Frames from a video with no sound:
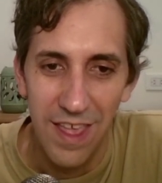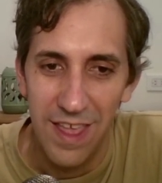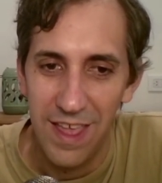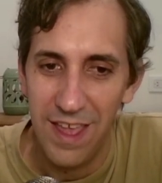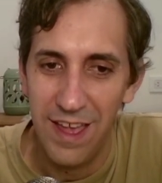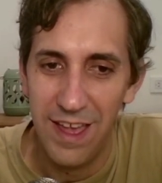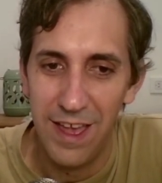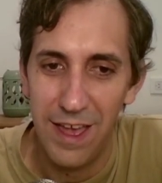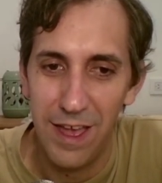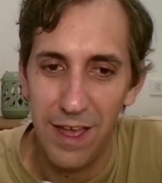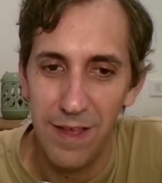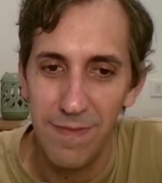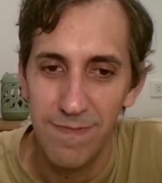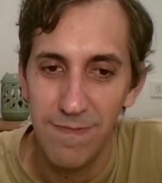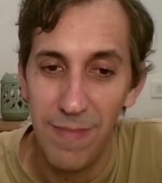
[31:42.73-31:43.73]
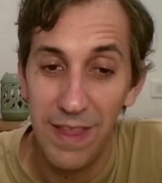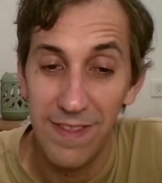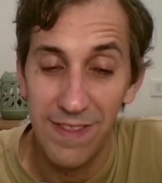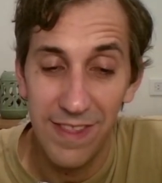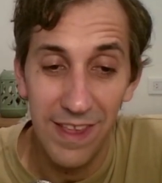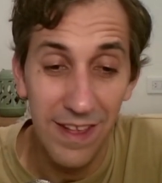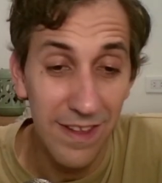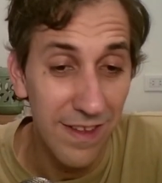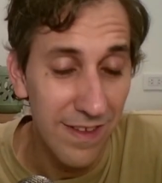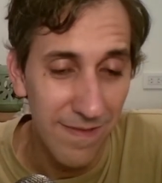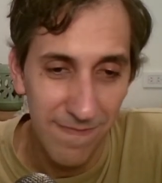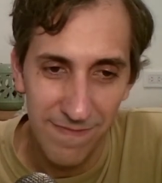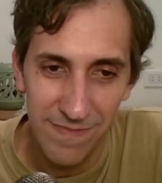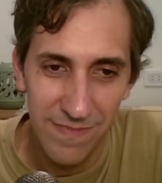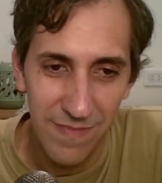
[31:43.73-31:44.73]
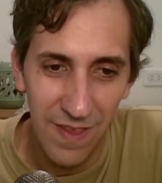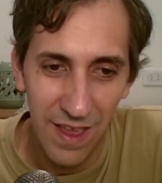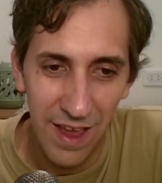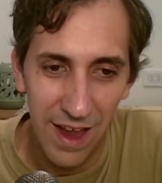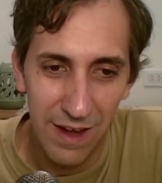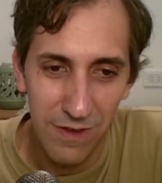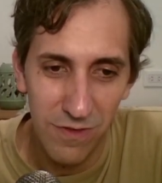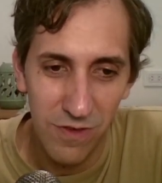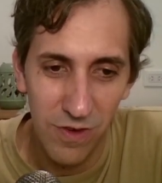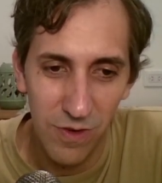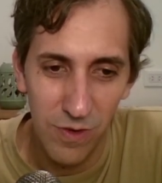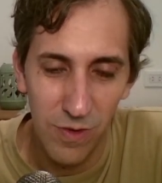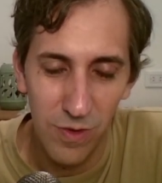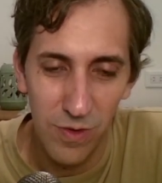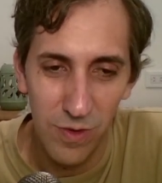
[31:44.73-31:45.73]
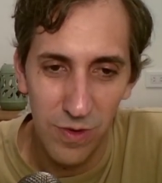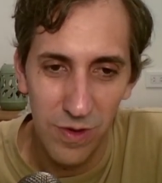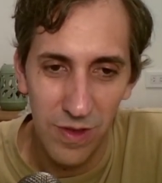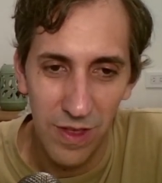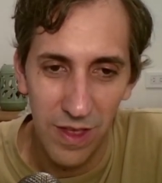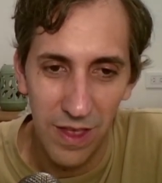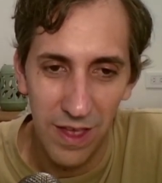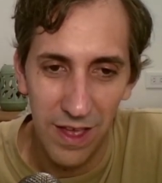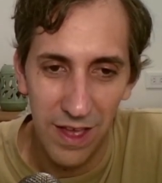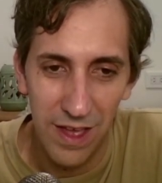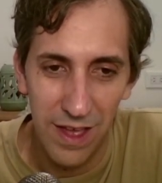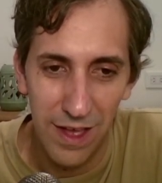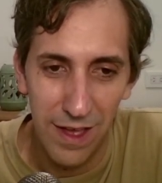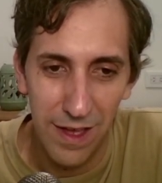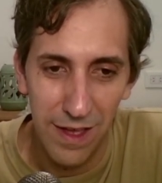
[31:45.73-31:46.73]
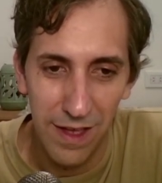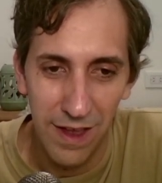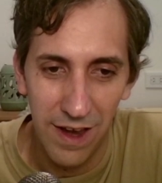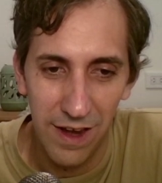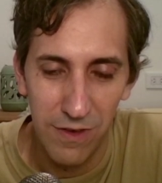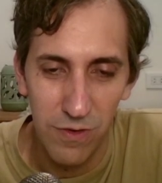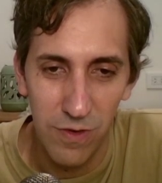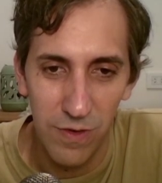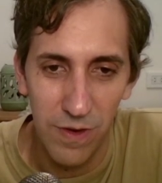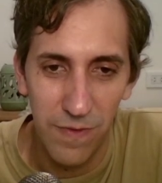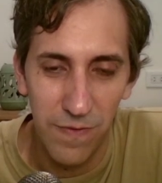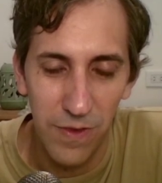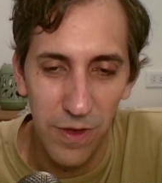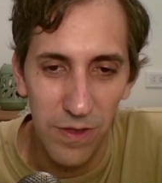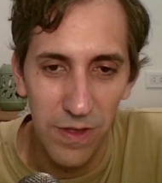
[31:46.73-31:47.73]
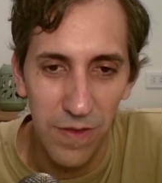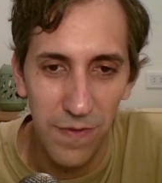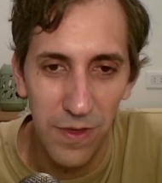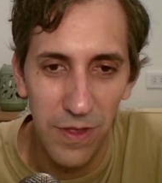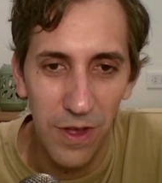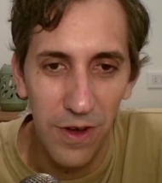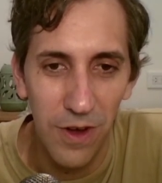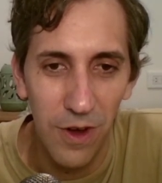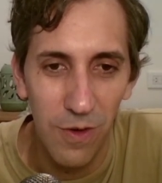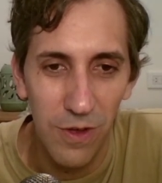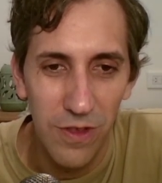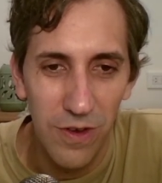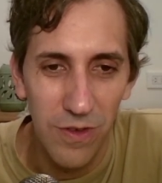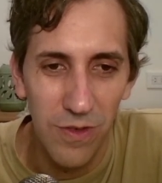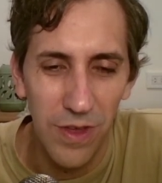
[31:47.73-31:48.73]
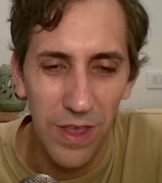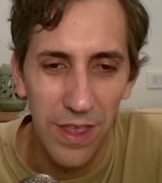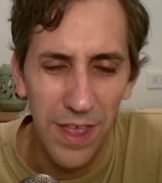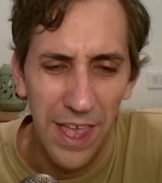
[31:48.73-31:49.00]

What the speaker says: But still hard to refute if you don't know what you're doing.